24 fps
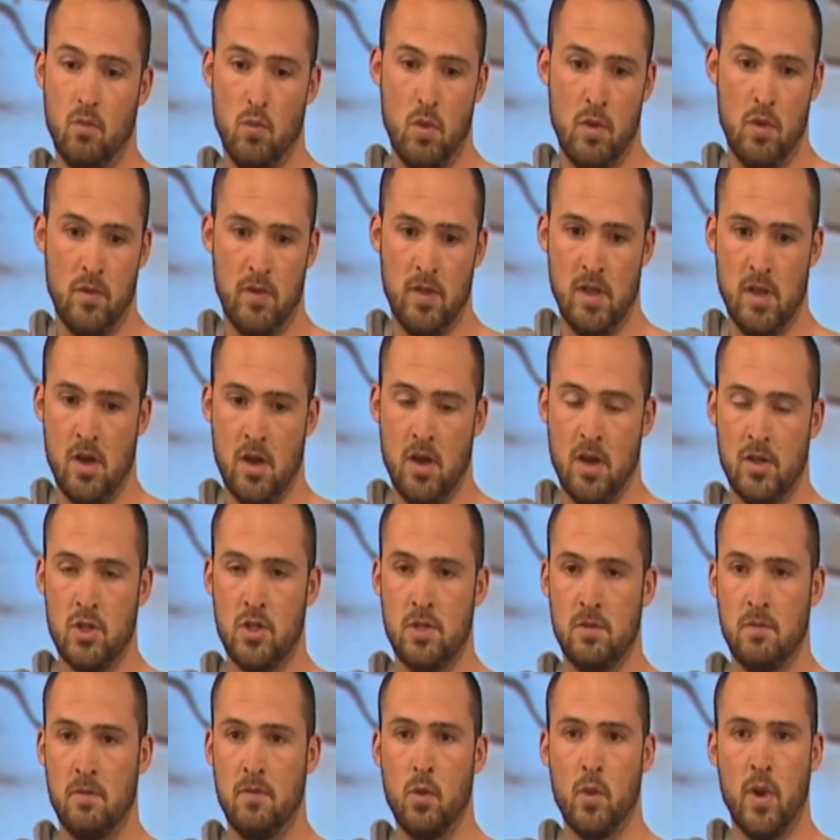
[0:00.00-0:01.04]
with the
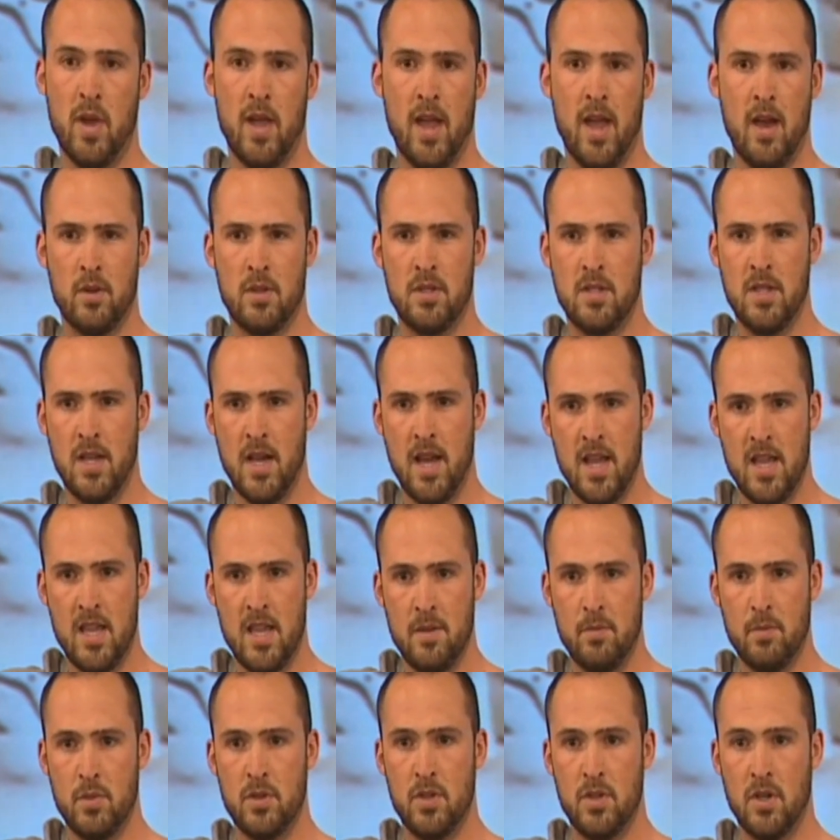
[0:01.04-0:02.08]
40-hour
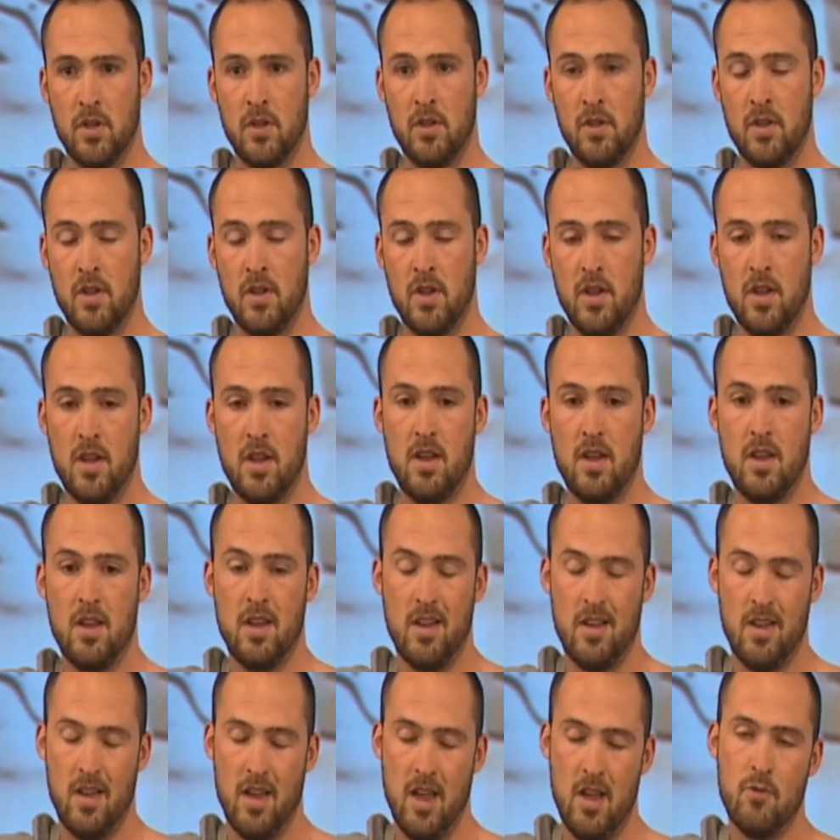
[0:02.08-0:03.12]
tapes and
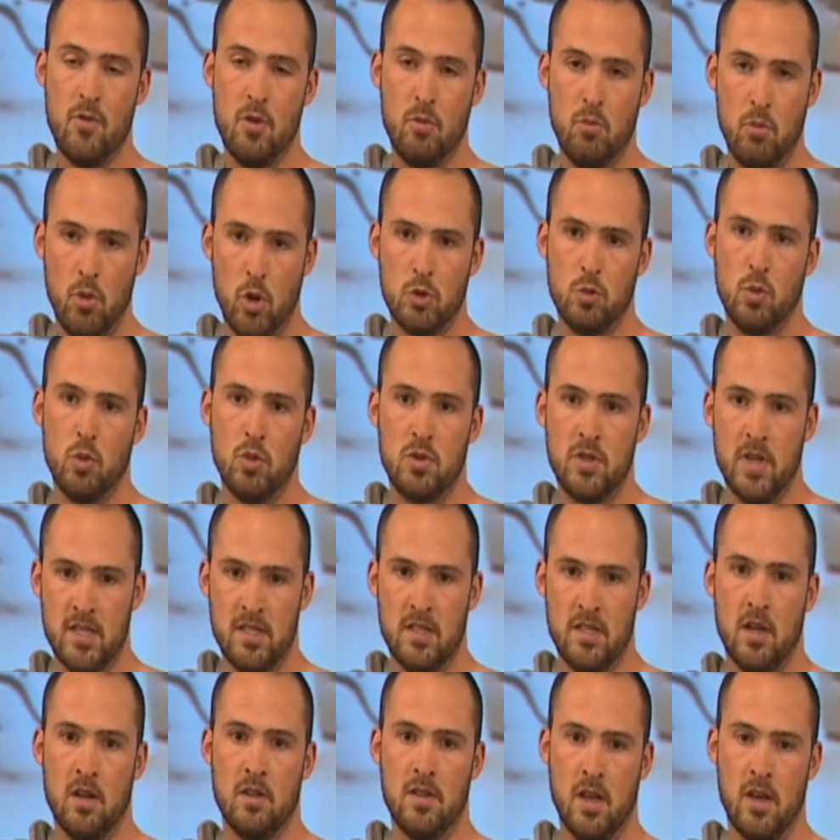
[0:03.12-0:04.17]
every possible
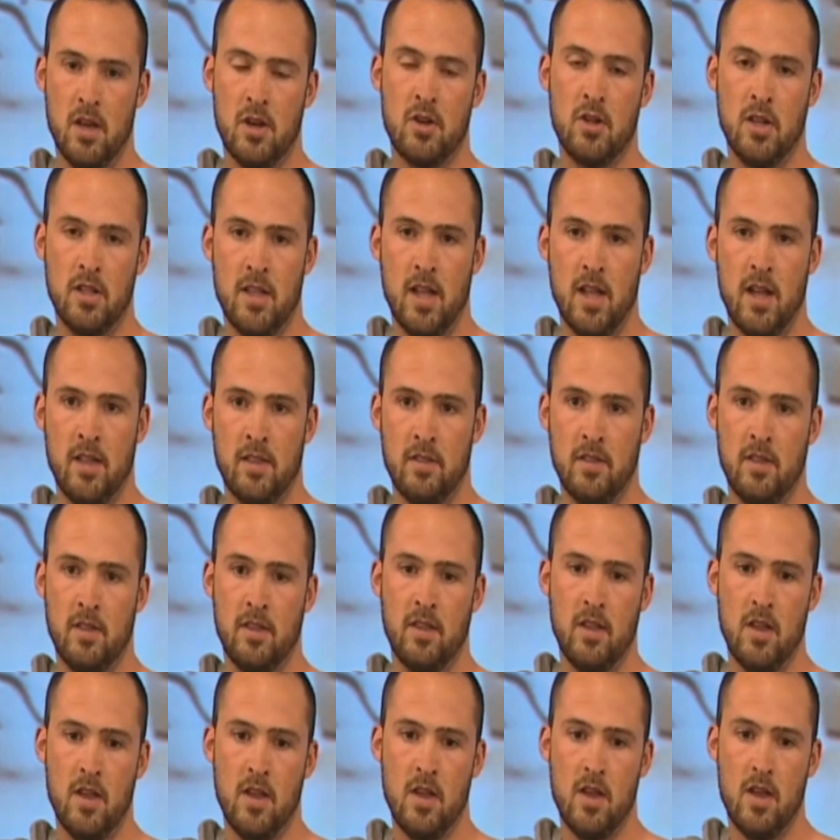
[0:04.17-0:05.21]
test that I think I could have done,
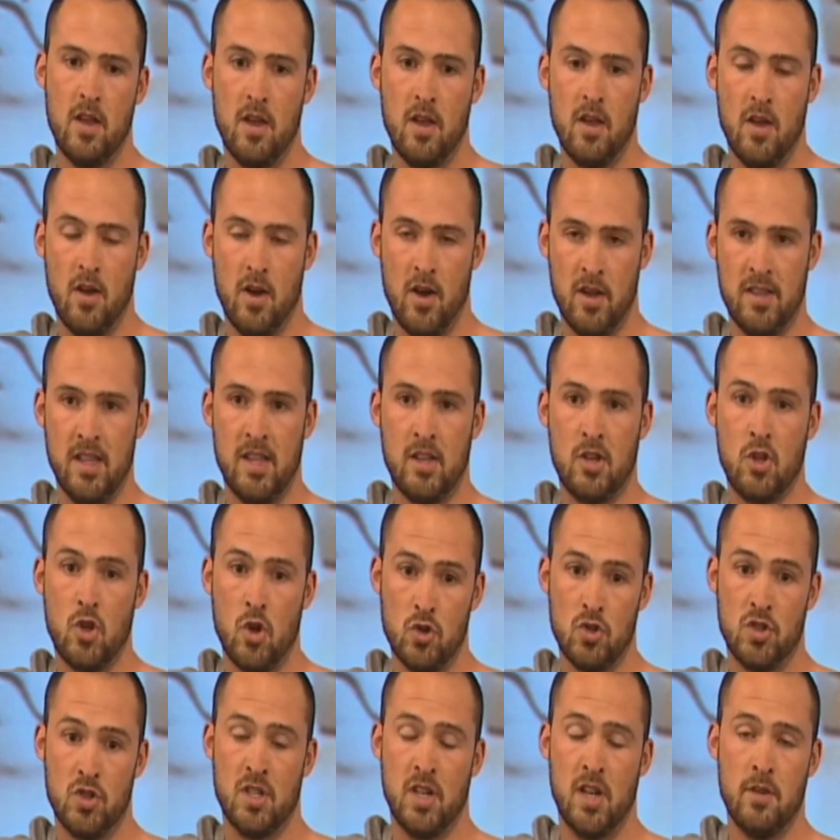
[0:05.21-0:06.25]
I did
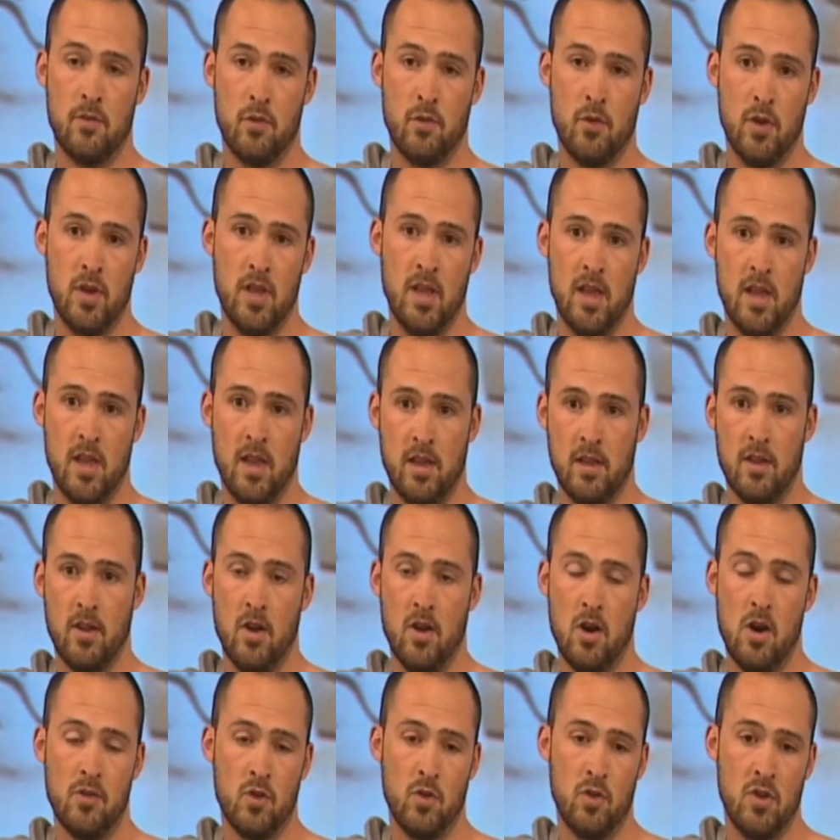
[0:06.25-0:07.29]
constantly for a year.
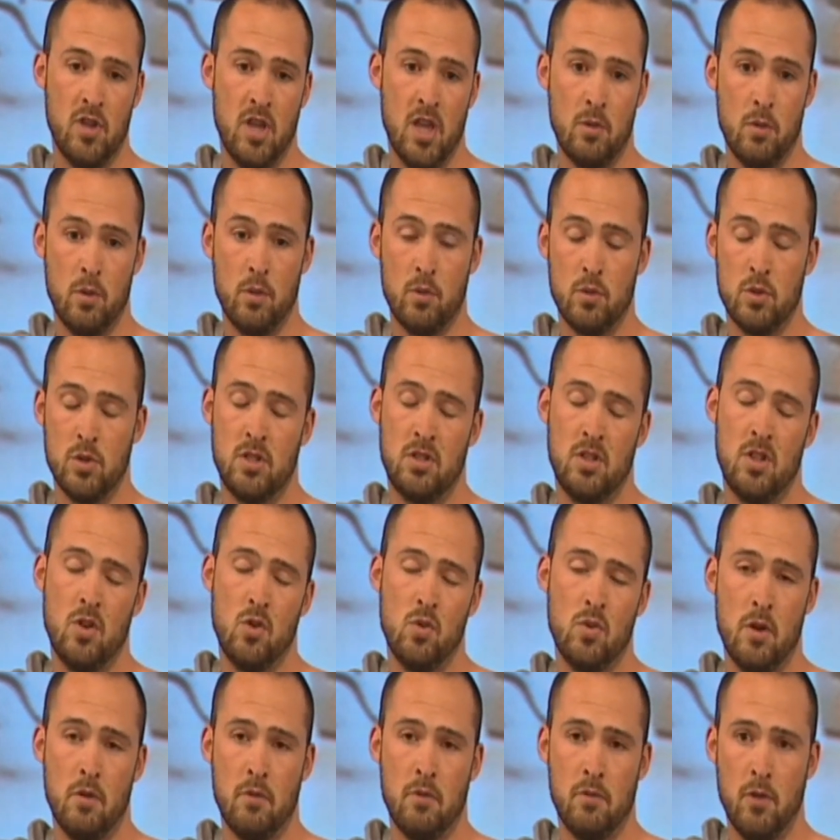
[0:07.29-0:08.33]
After a year, we were
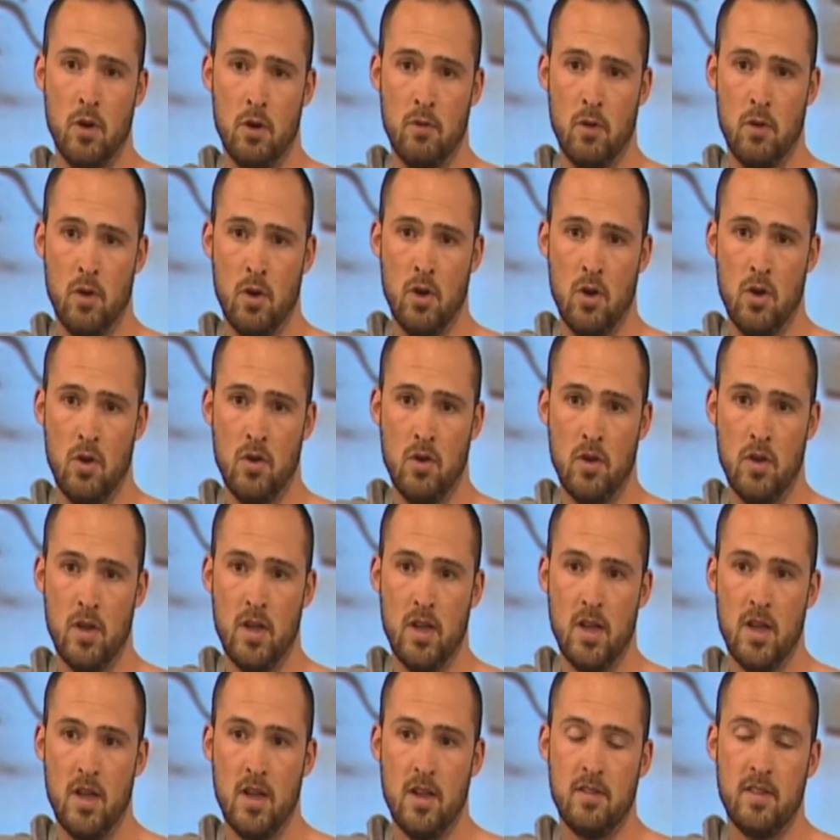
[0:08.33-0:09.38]
still no further along.
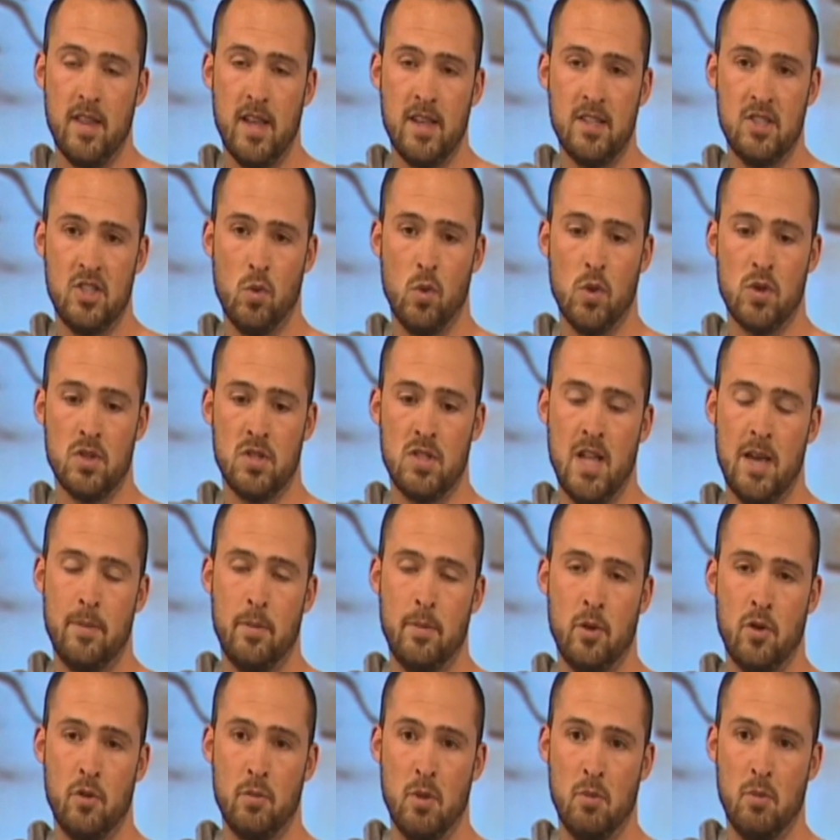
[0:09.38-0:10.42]
They still wasn't
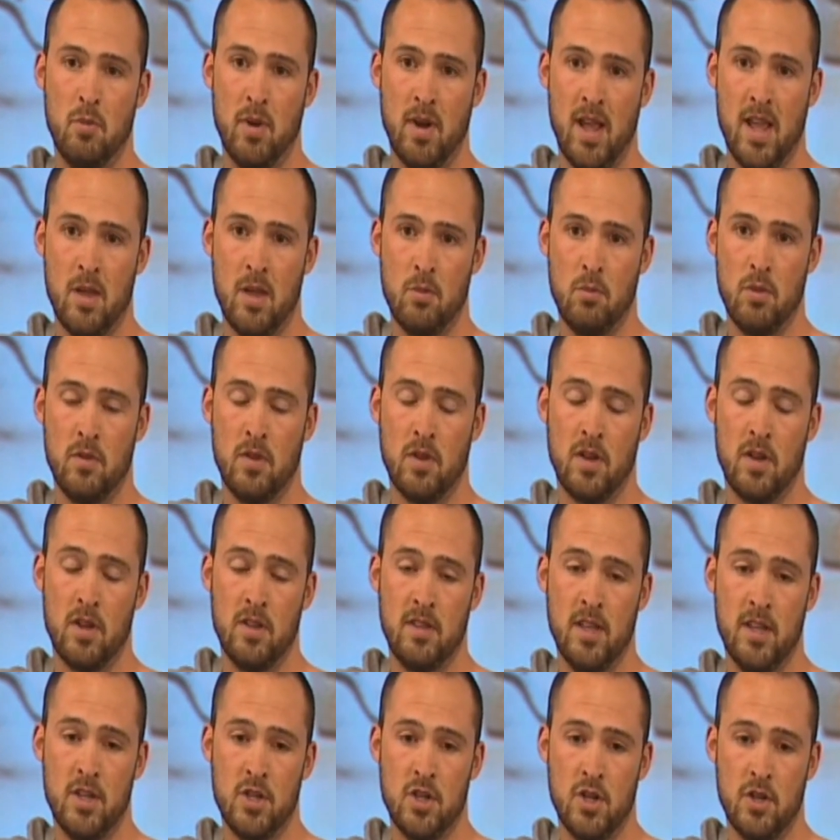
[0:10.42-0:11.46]
happy with me playing with the
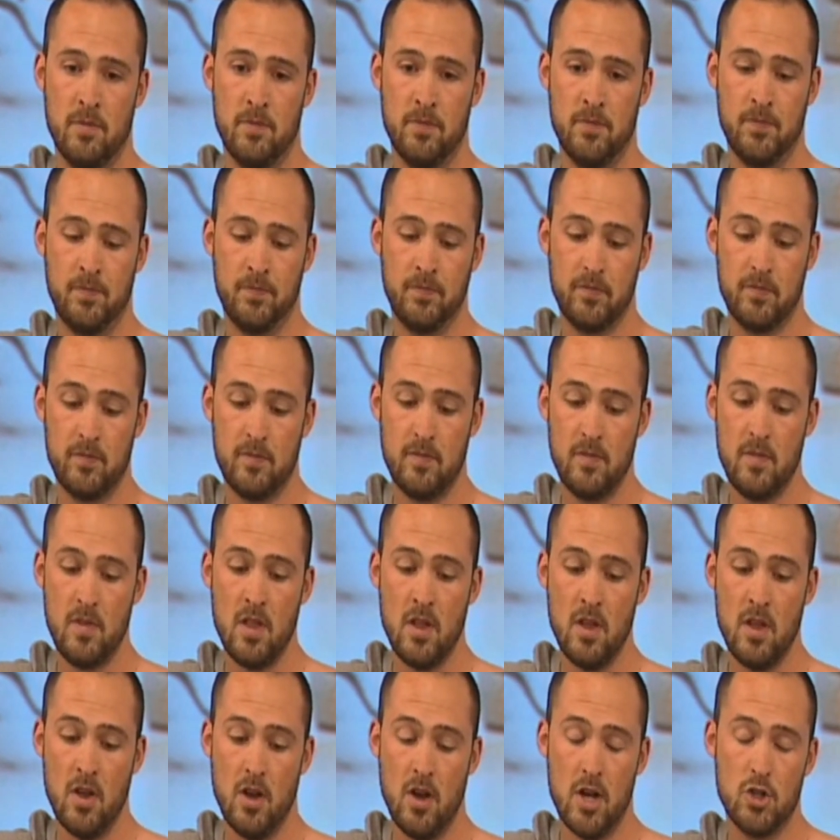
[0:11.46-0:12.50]
condition.
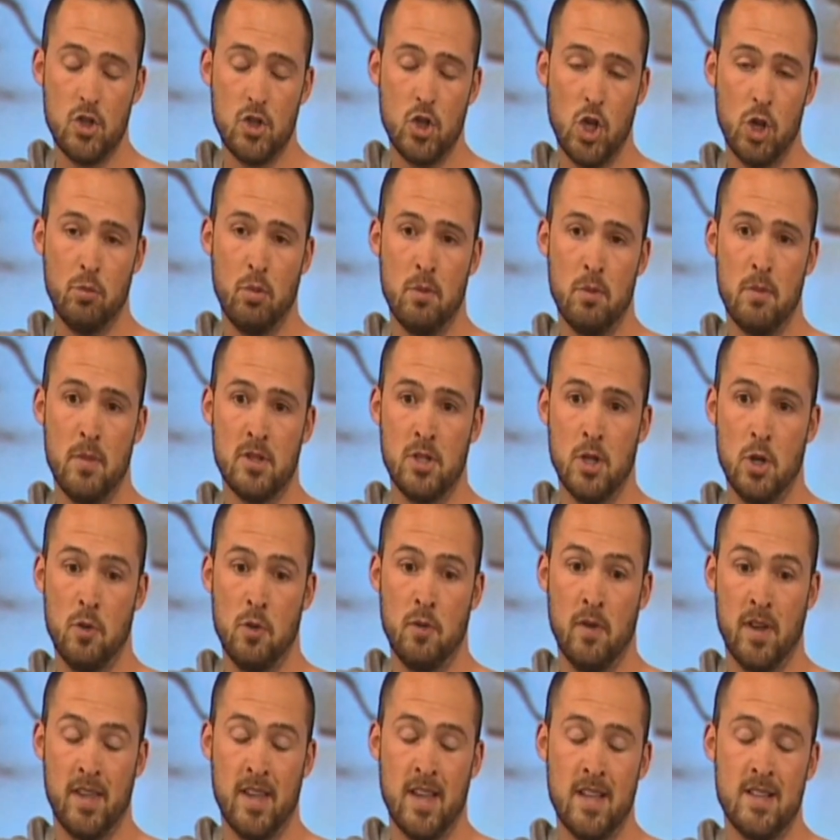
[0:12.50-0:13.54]
I took it upon
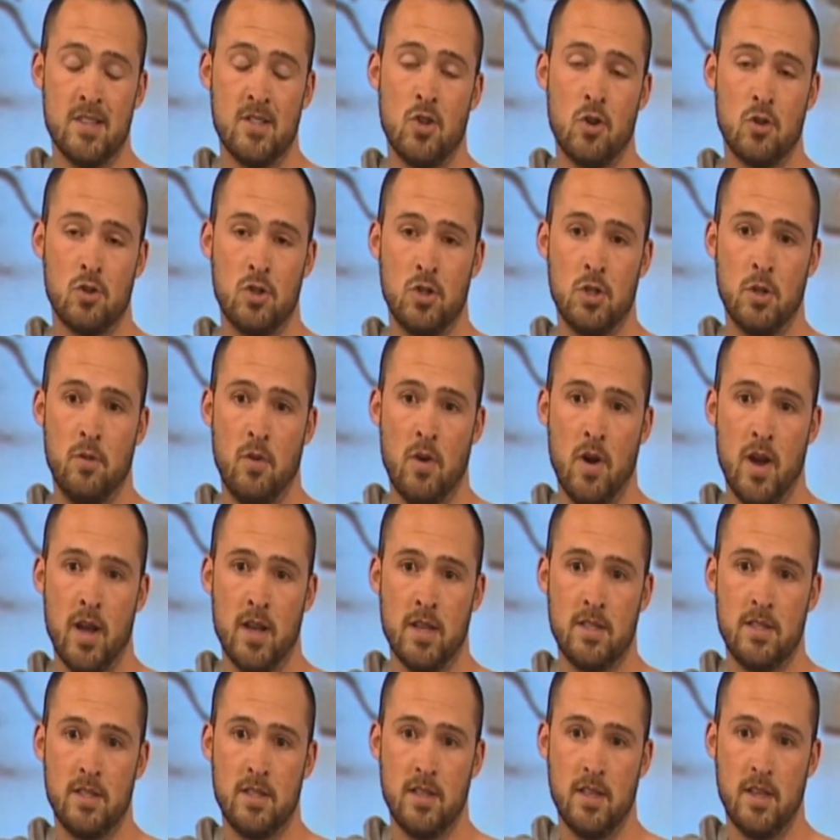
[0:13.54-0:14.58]
myself against doctor's
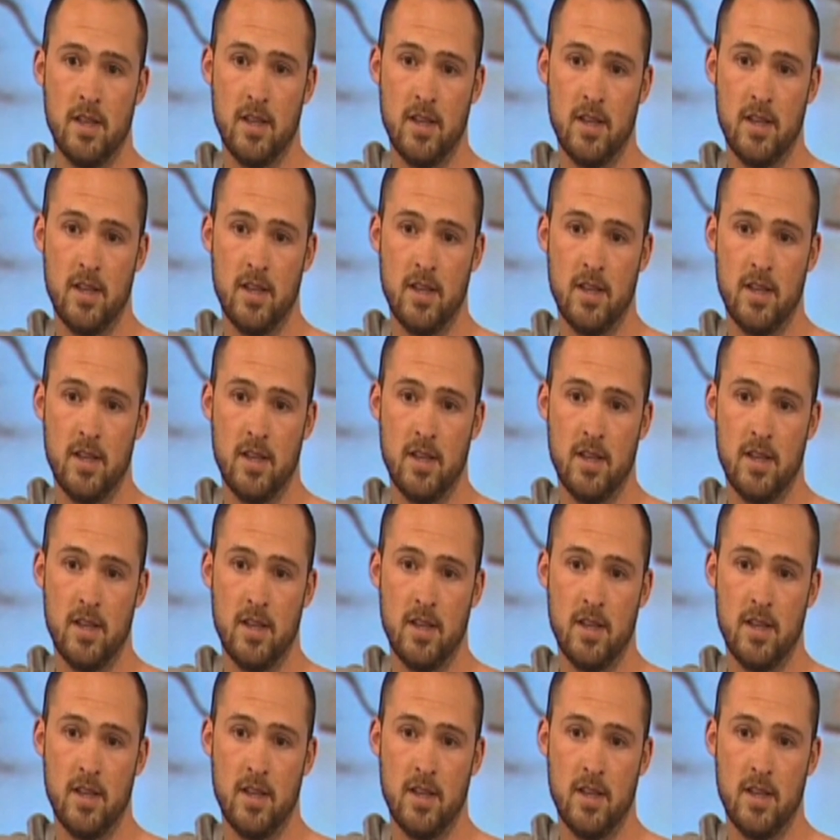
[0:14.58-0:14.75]
advice,